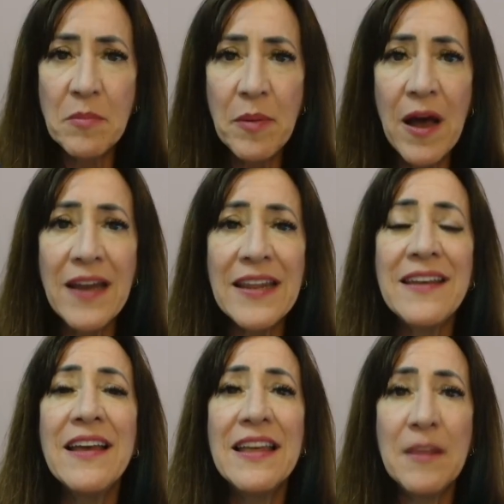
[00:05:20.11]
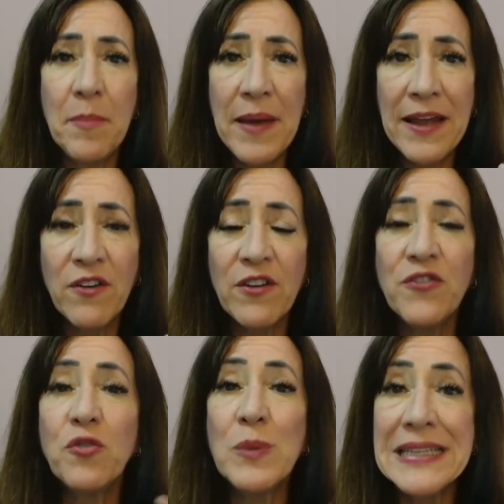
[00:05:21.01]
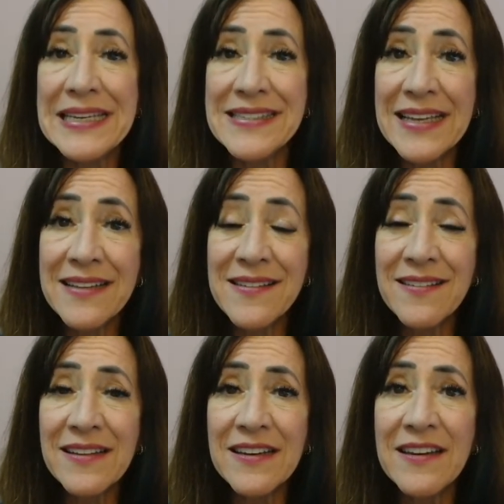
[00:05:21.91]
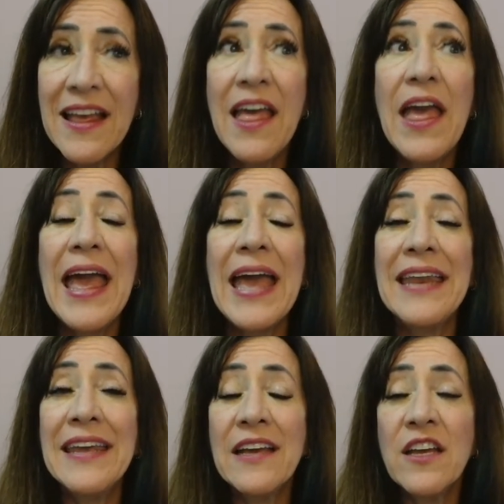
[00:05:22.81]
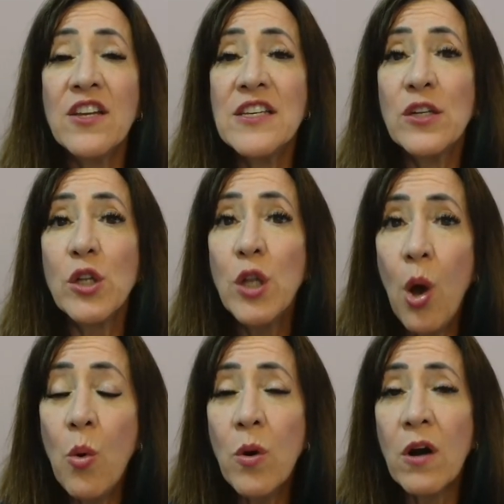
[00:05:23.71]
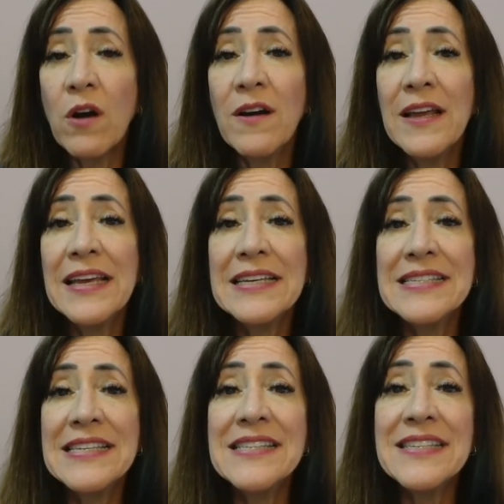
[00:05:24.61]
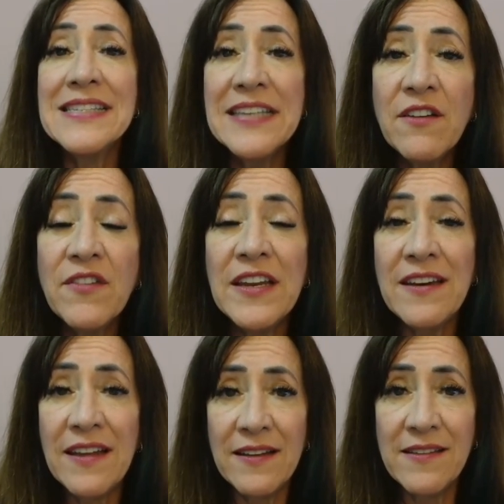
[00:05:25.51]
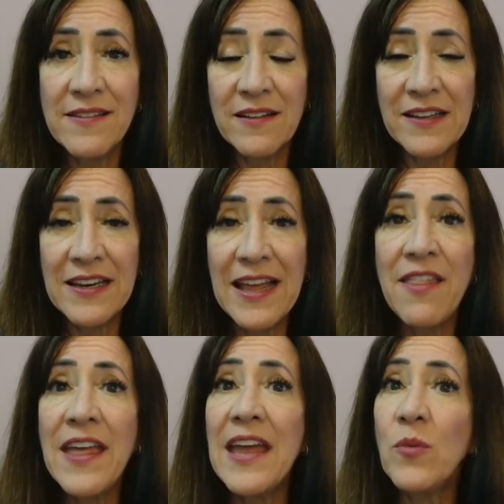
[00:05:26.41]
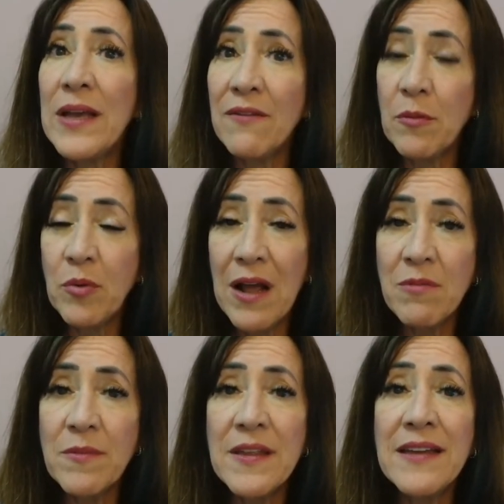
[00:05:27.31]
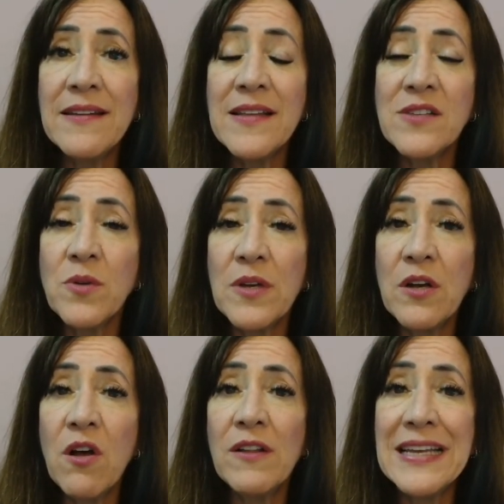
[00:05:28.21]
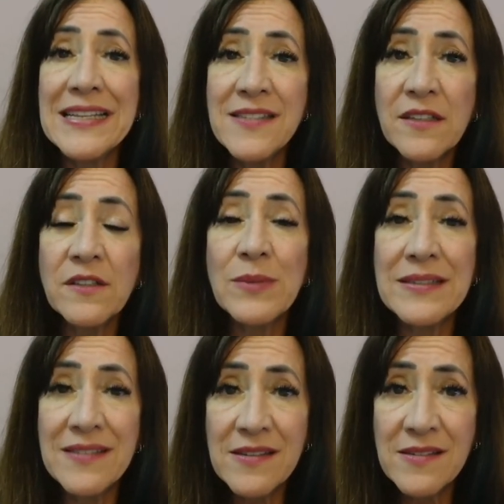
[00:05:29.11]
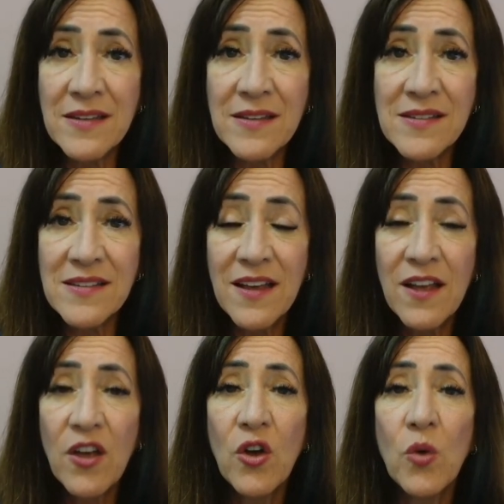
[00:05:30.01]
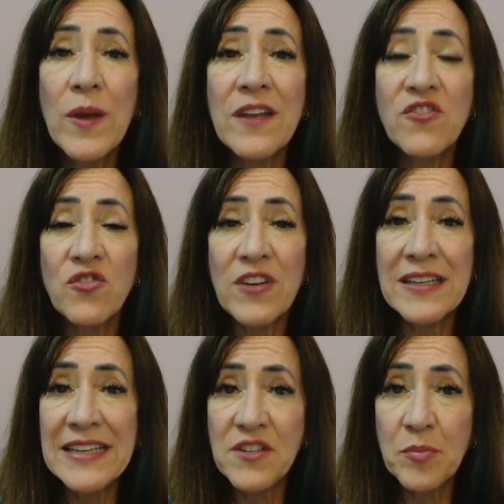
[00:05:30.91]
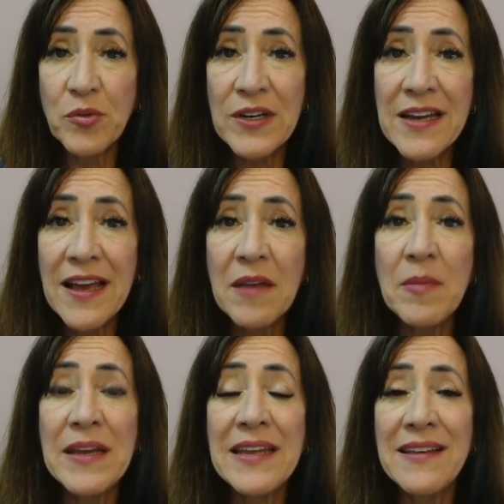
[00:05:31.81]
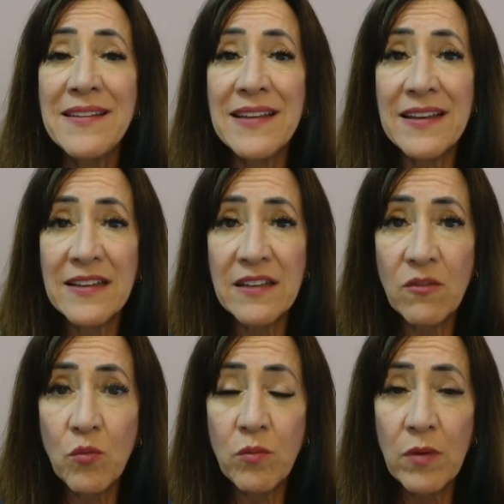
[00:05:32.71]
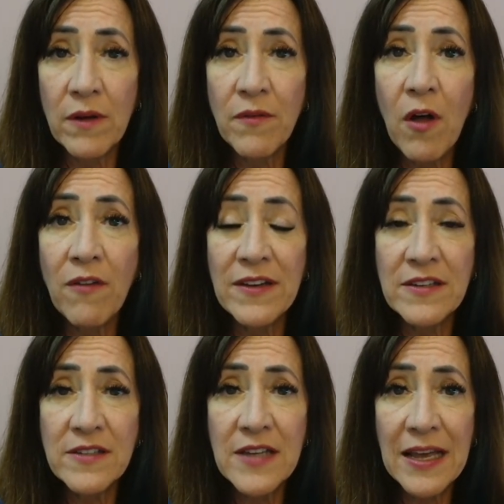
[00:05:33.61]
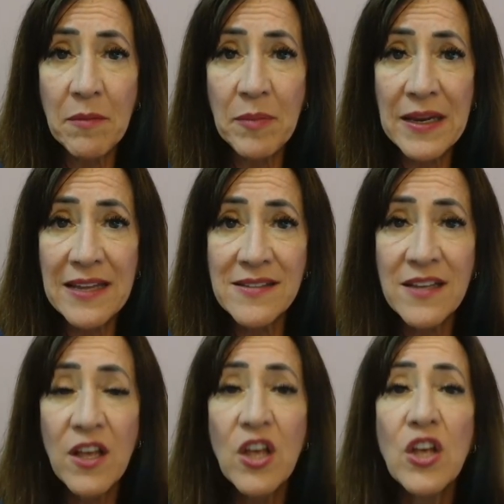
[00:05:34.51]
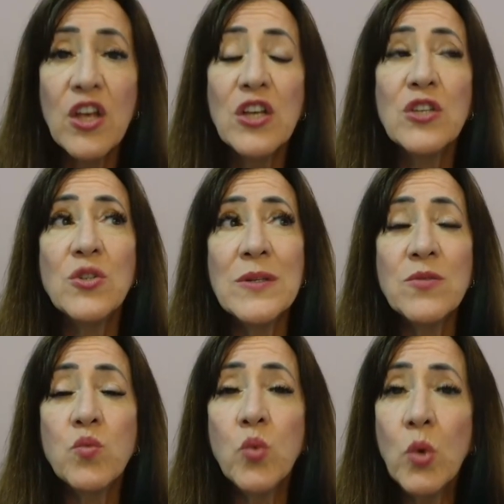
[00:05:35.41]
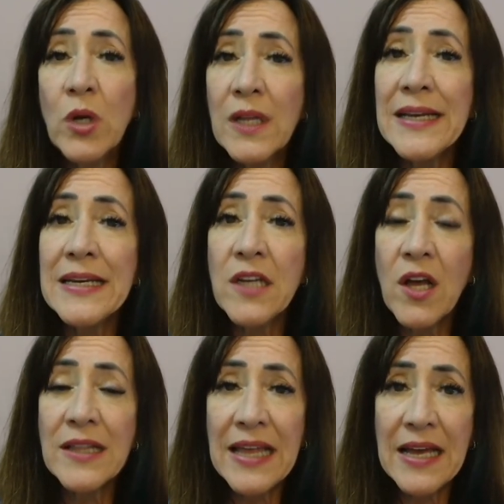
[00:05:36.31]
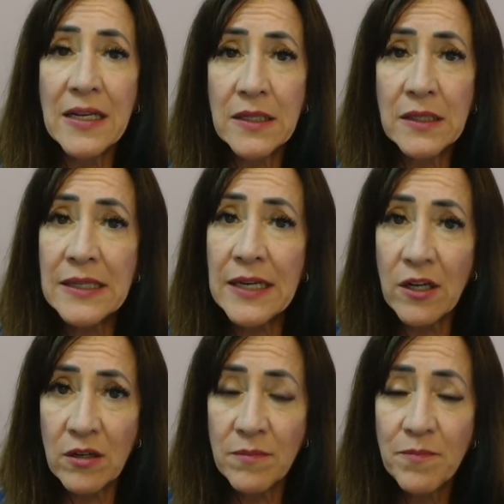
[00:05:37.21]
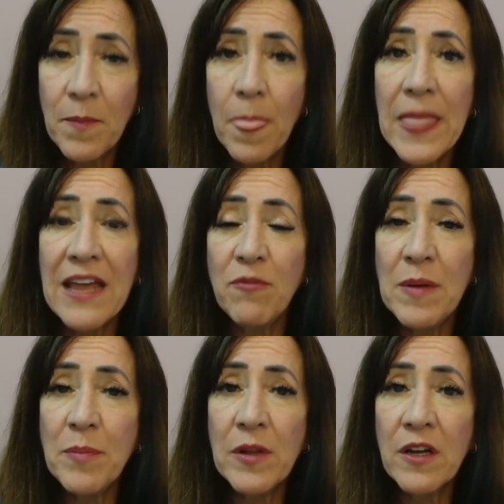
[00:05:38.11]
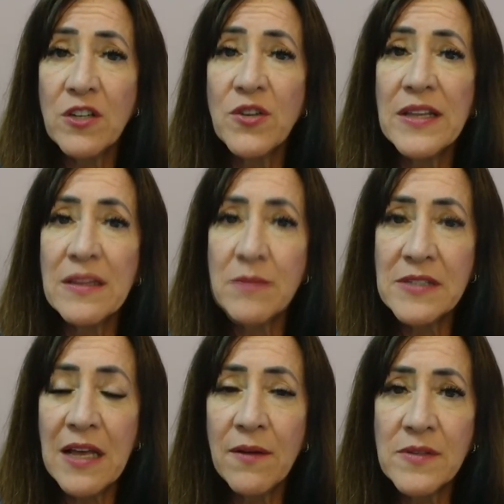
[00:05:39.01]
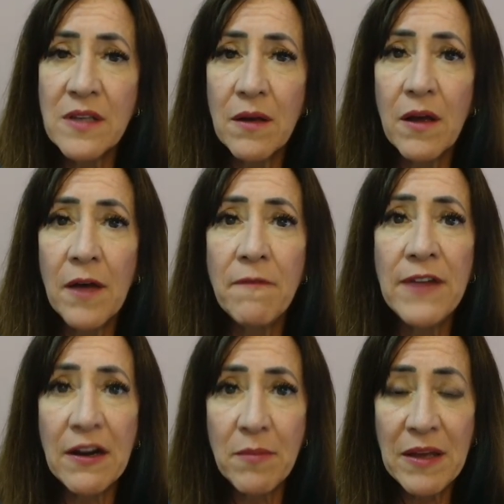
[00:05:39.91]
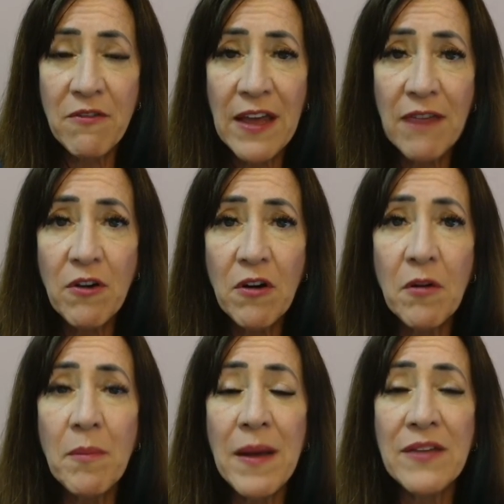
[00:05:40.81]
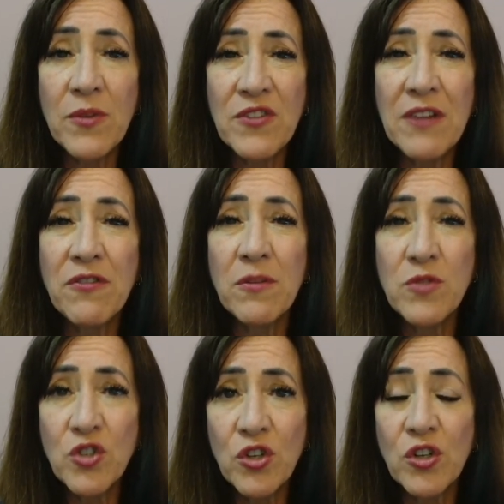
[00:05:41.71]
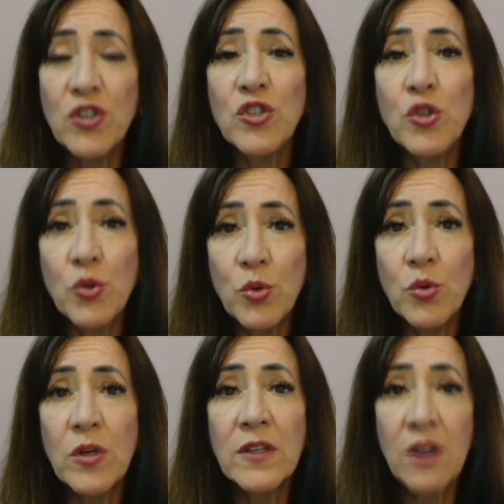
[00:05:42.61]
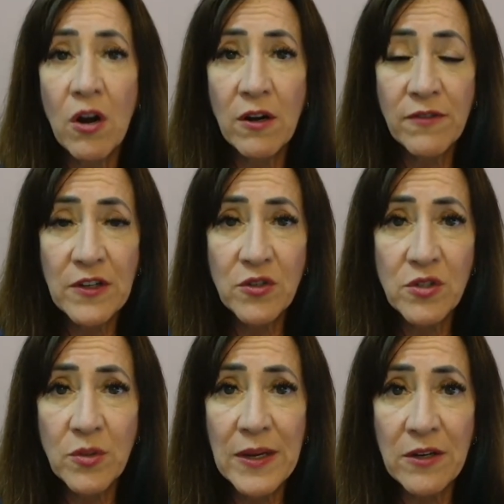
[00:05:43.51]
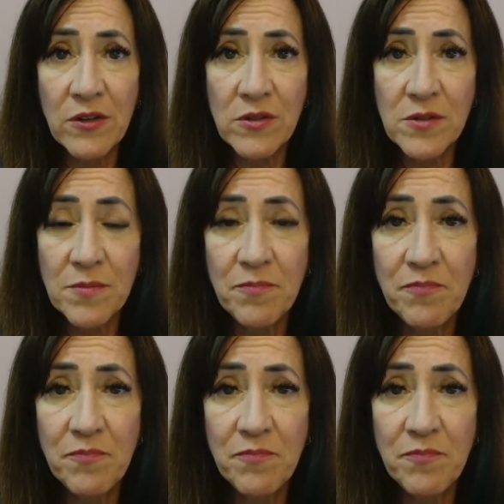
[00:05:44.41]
the body, the pancreas, to release insulin and it can lower sensitivity to insulin. And then we have a problem. Then that's what you call insulin resistance, which can lead to prediabetes and can evolve into diabetes. So it's really not that clear if people are doing themselves a very big favor by switching from sugar to the artificial sweeteners.